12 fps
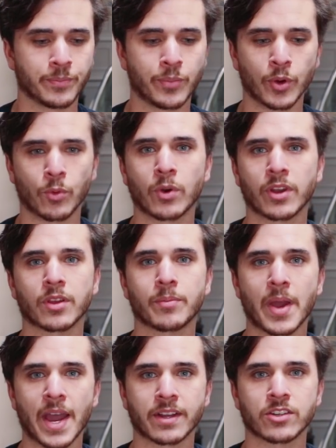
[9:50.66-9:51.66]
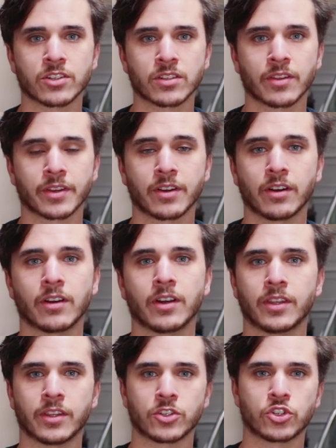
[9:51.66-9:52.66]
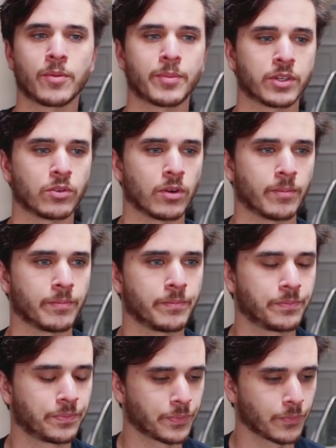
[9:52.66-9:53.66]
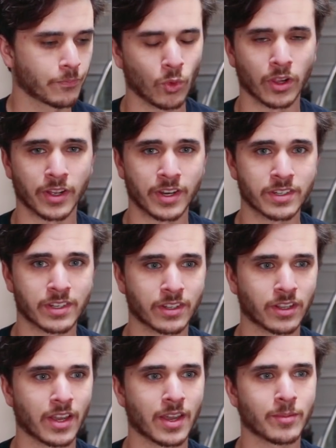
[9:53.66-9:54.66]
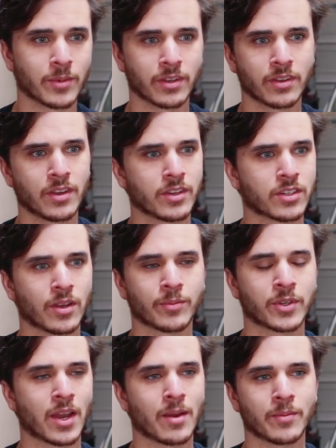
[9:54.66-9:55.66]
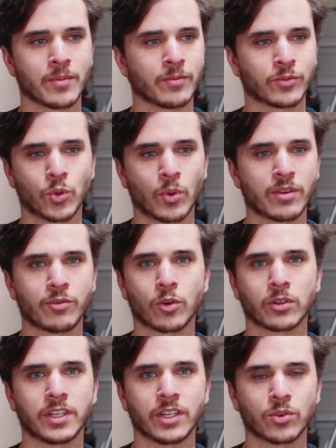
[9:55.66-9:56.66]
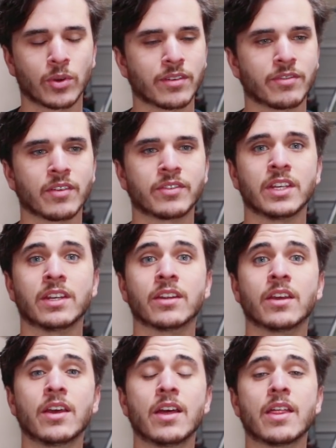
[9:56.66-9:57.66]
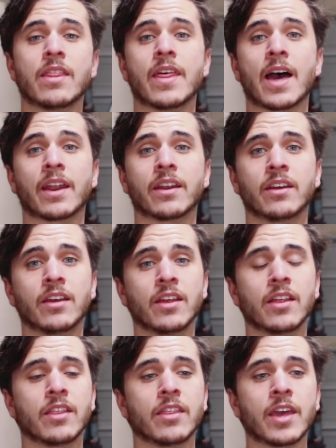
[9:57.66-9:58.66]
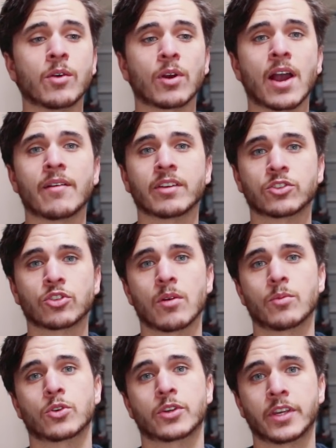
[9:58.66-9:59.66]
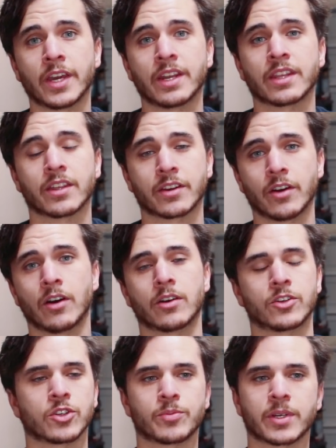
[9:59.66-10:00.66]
put one of their packages on the car and then ship it to him. Well, Hennessy claimed sometime 2014, 2015, that they were having trouble getting the car just